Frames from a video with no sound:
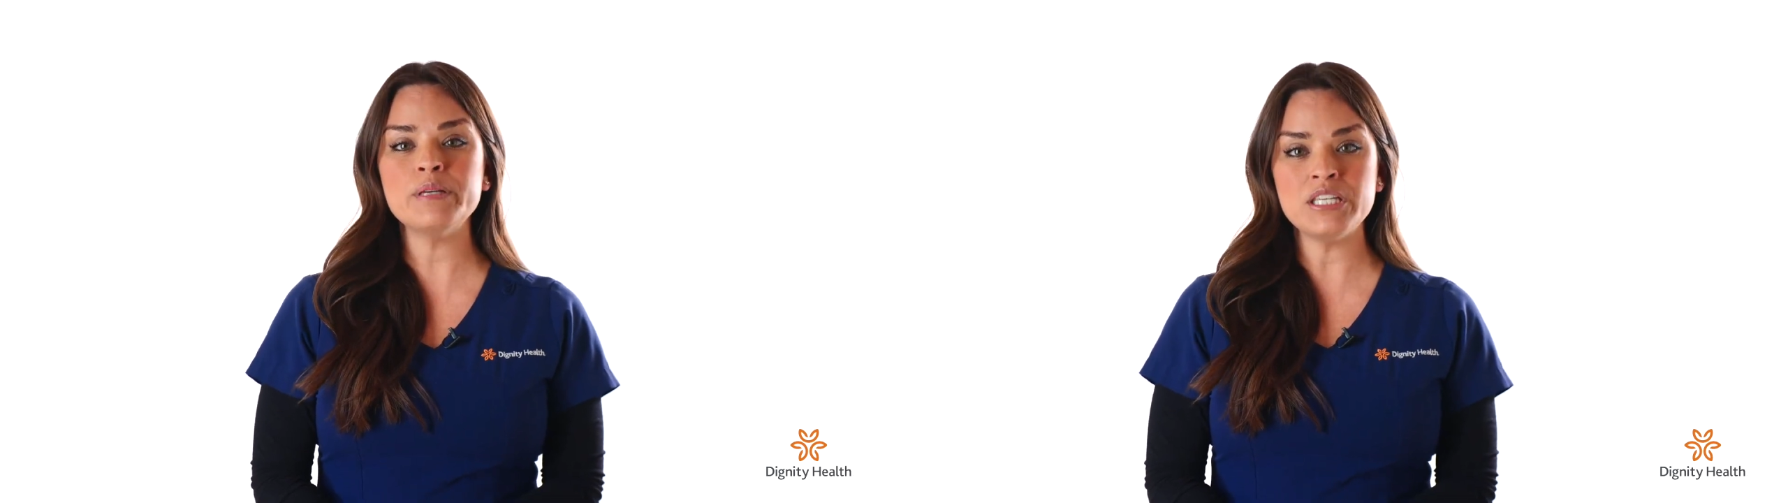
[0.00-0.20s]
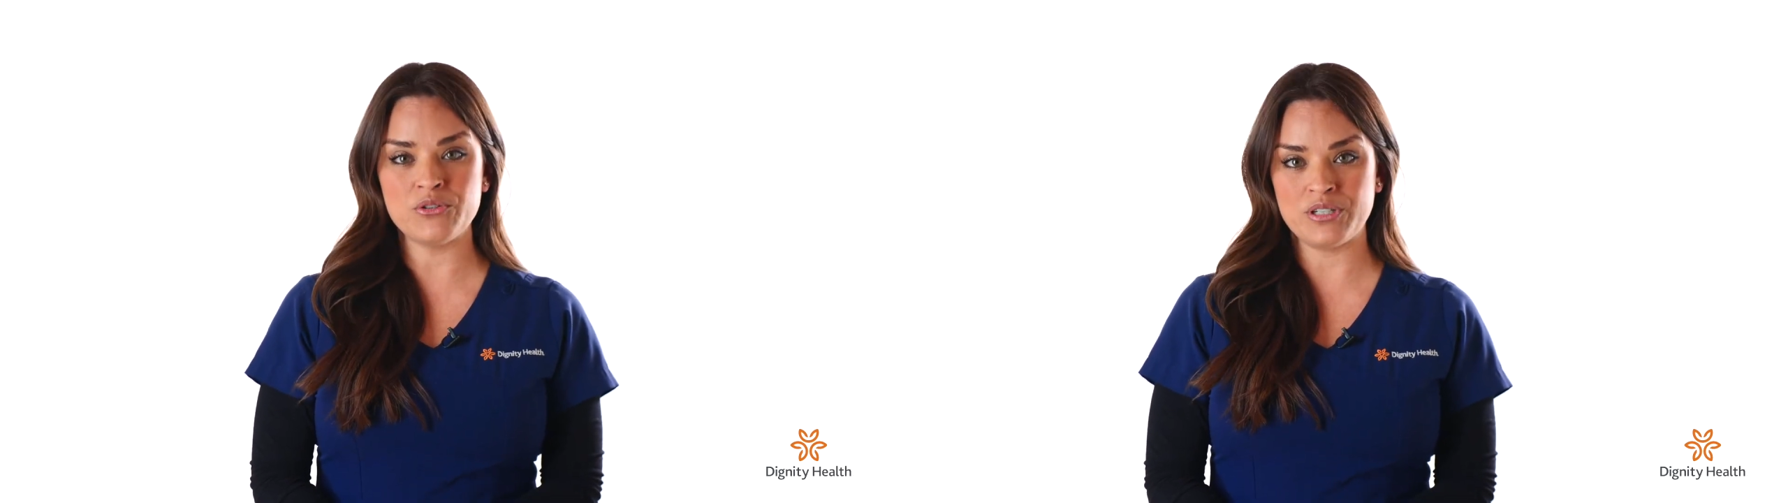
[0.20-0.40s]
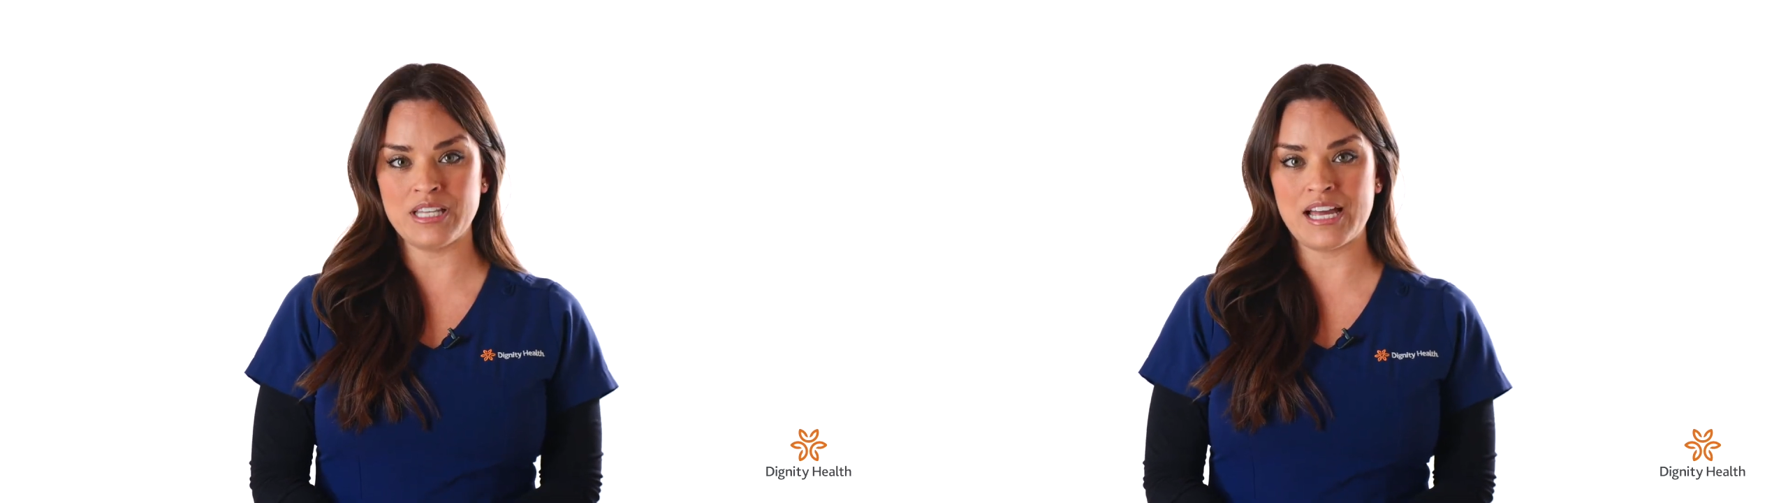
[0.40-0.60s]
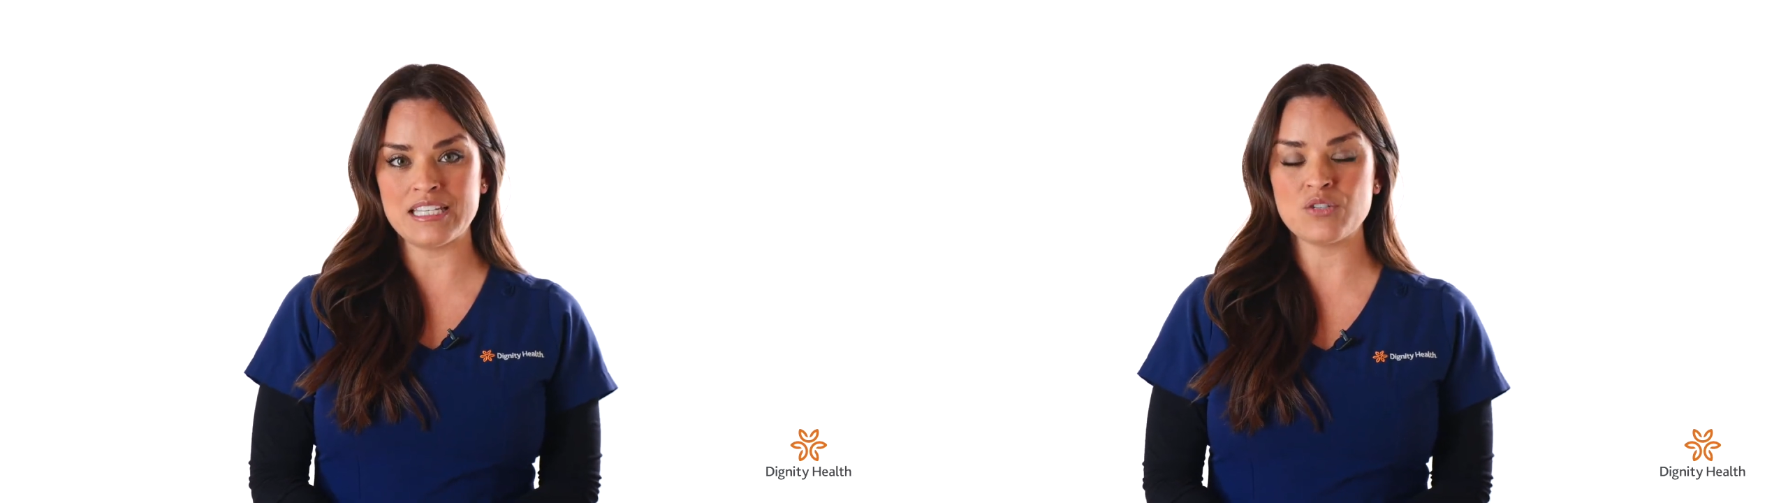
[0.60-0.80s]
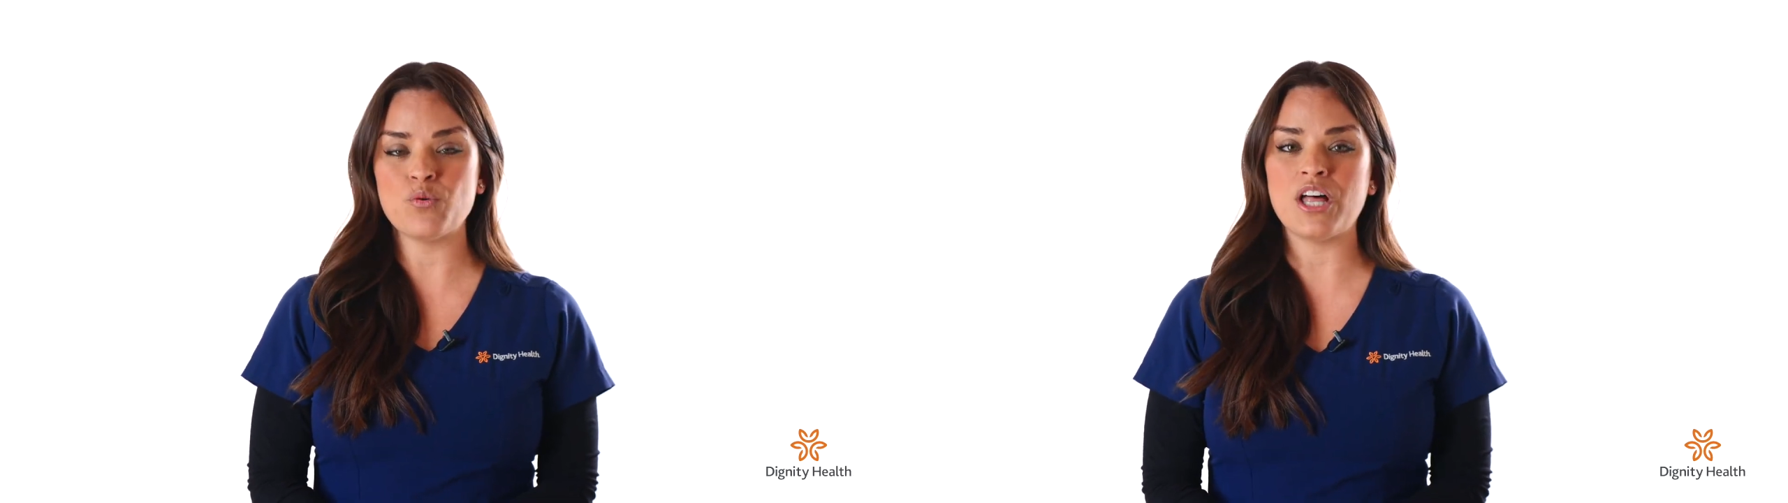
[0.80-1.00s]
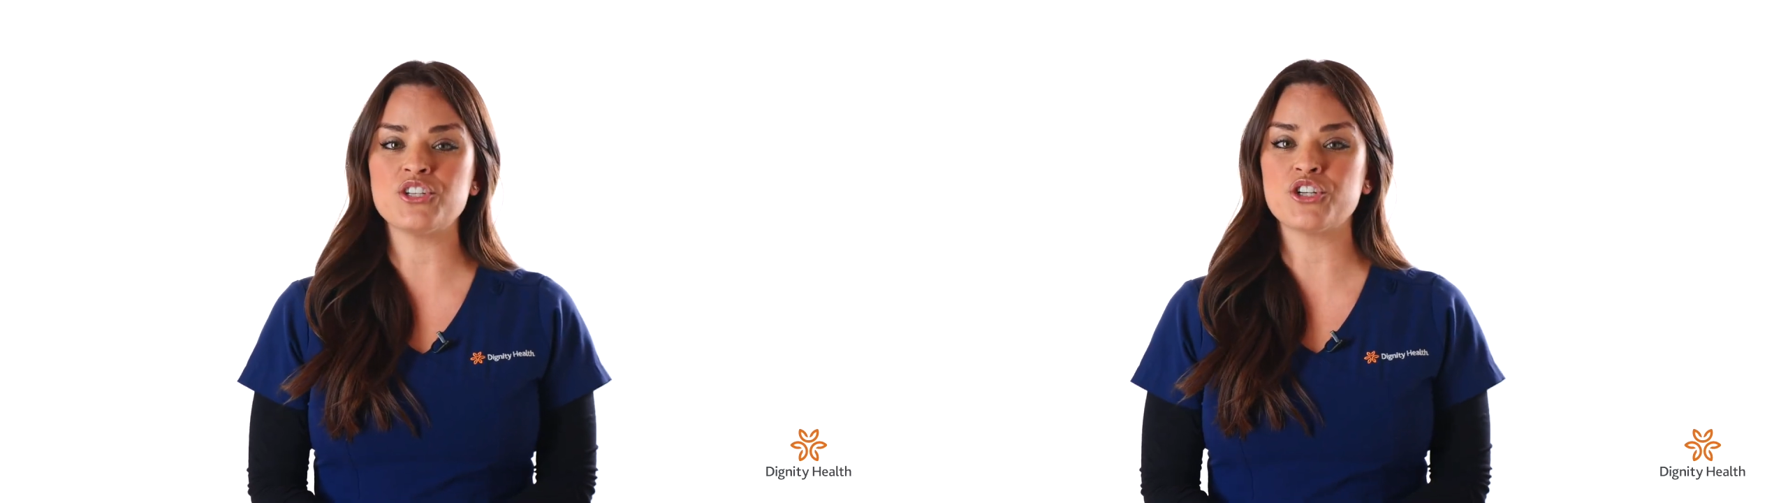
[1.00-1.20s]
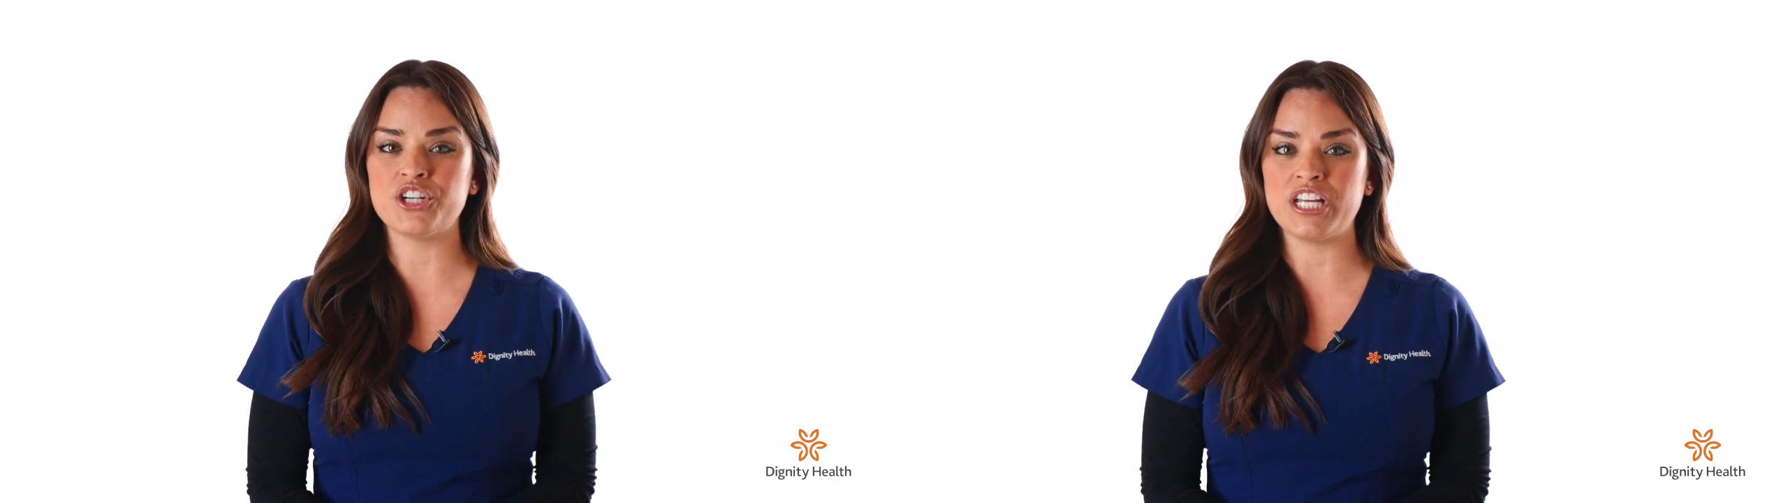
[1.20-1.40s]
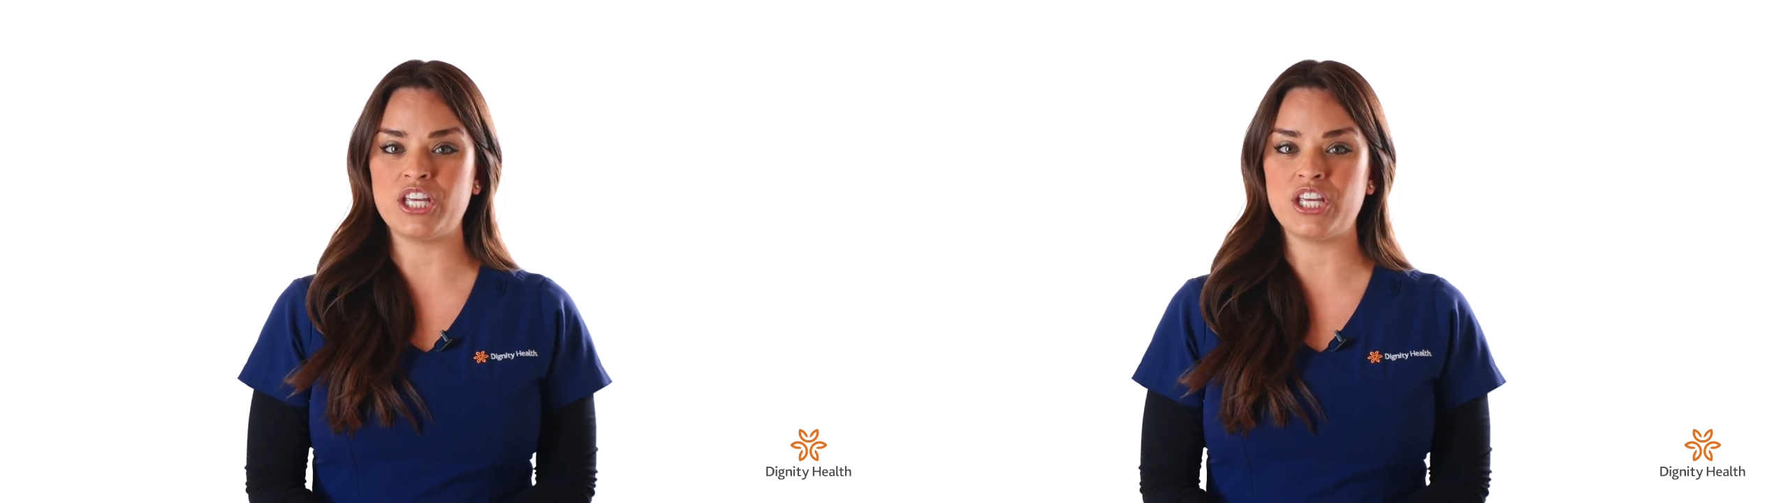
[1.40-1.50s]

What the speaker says: utilized while turning